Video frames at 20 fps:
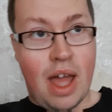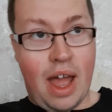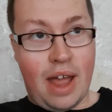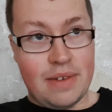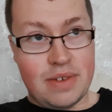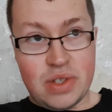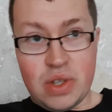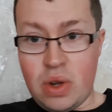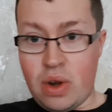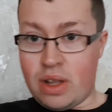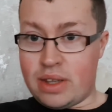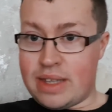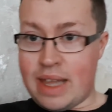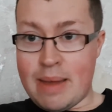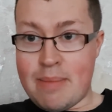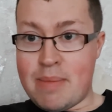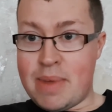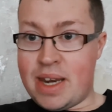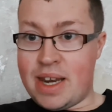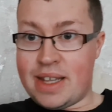I've still got
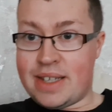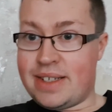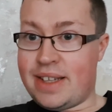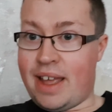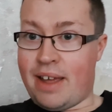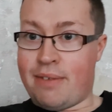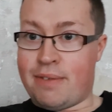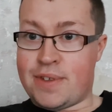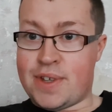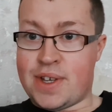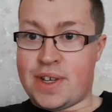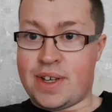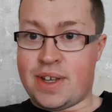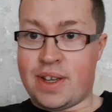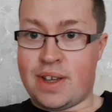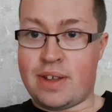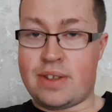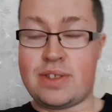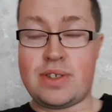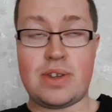10 minutes left
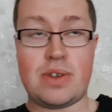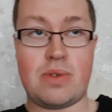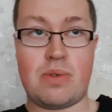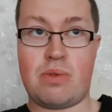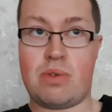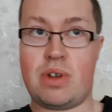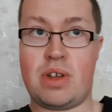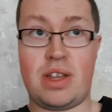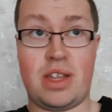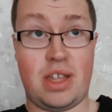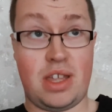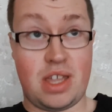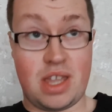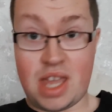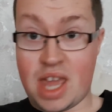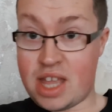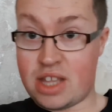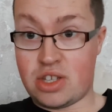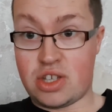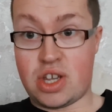to
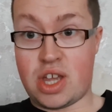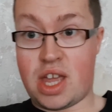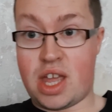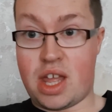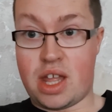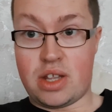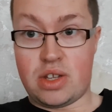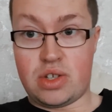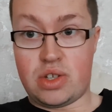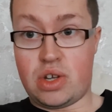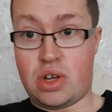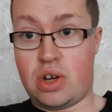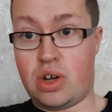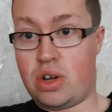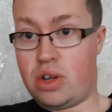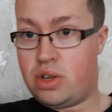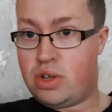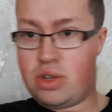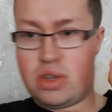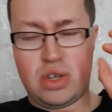get changed
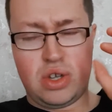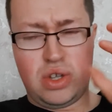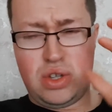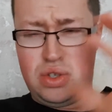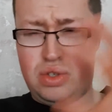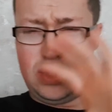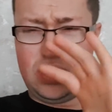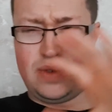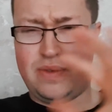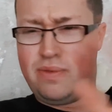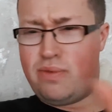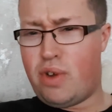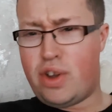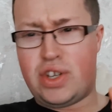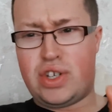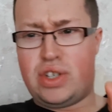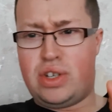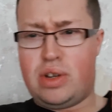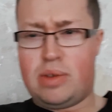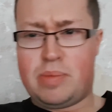or just
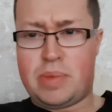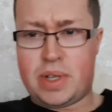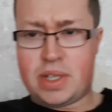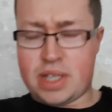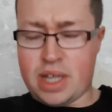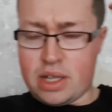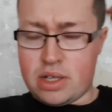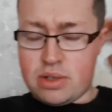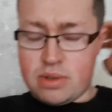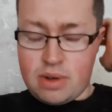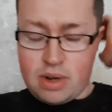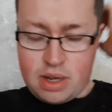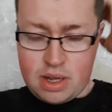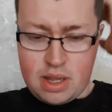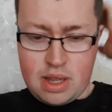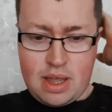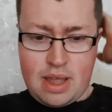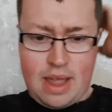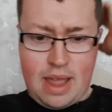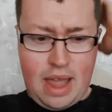freshen up, etc.
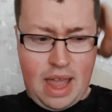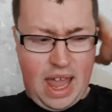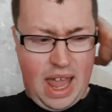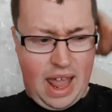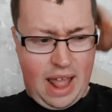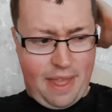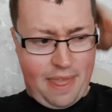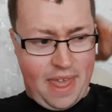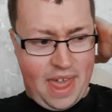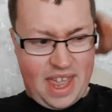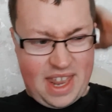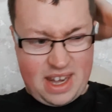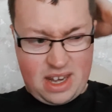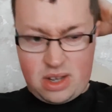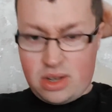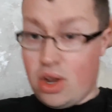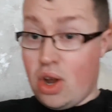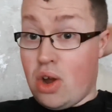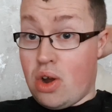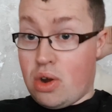And
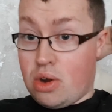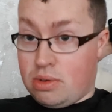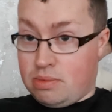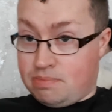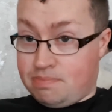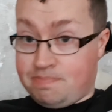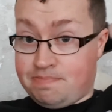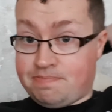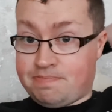then go,